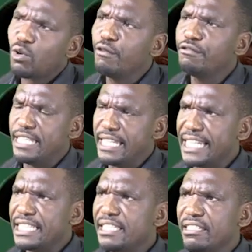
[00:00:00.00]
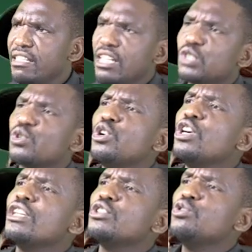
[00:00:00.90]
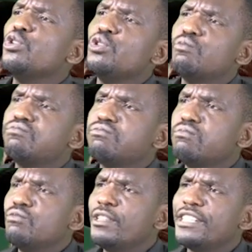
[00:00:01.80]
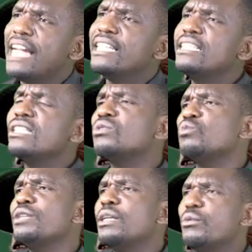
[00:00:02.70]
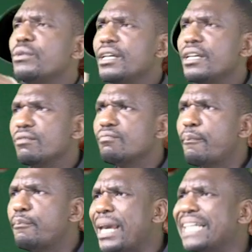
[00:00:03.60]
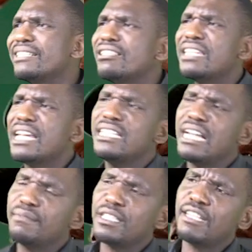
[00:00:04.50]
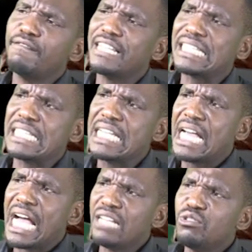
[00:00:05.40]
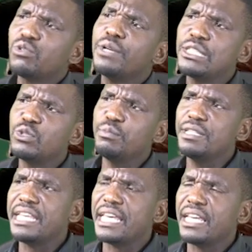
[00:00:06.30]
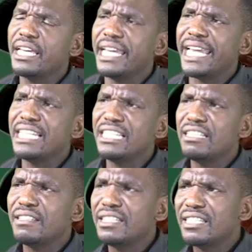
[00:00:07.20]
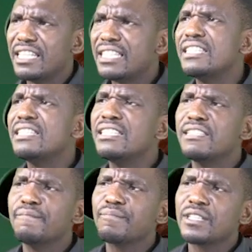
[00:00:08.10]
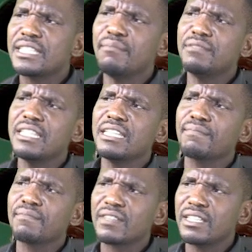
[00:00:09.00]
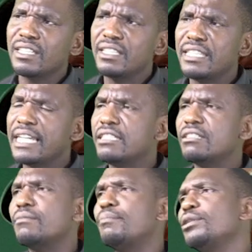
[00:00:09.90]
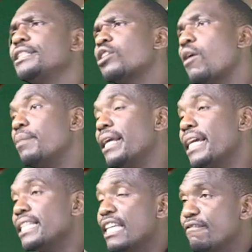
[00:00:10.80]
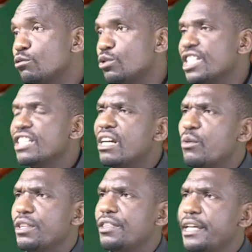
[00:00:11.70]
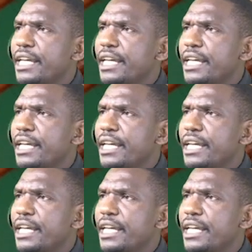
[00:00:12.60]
COVID-19. So your rallies, we pegged stadiums and stuff like that are not going to be there. And this is something that political players have to tinker with.